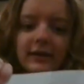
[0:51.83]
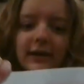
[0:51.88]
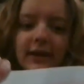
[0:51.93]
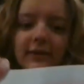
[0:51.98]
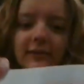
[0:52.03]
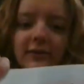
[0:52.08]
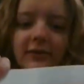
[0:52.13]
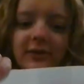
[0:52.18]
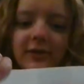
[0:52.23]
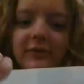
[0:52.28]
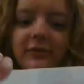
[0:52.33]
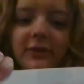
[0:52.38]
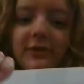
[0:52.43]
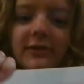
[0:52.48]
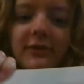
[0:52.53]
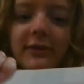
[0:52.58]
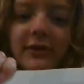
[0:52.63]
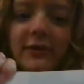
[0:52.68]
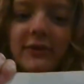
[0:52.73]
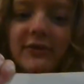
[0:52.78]
If you look real
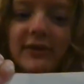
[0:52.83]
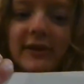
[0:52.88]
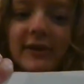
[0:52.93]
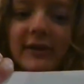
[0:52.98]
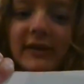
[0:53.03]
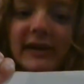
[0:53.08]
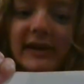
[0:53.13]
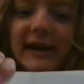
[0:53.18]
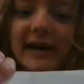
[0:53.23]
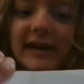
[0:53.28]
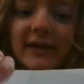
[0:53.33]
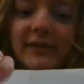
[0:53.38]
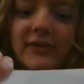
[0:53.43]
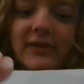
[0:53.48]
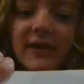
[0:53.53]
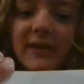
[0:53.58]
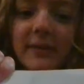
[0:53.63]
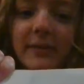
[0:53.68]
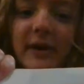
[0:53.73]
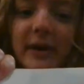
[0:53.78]
closely, you can kind of
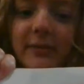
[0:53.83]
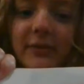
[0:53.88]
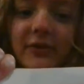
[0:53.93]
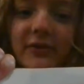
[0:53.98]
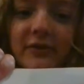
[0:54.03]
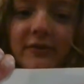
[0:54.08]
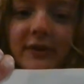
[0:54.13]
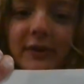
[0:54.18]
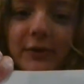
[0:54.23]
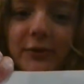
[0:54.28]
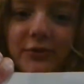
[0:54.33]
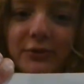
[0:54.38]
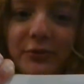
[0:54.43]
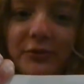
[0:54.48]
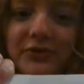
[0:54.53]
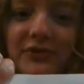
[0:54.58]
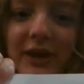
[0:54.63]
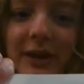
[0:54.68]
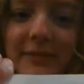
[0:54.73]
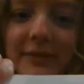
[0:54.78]
see the pebbles of unusual
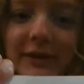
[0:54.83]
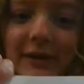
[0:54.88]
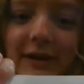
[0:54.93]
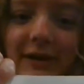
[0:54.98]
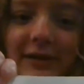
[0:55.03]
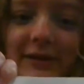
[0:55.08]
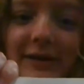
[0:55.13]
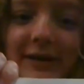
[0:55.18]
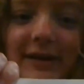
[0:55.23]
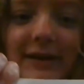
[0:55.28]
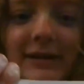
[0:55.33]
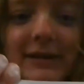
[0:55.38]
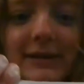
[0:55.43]
shape and color.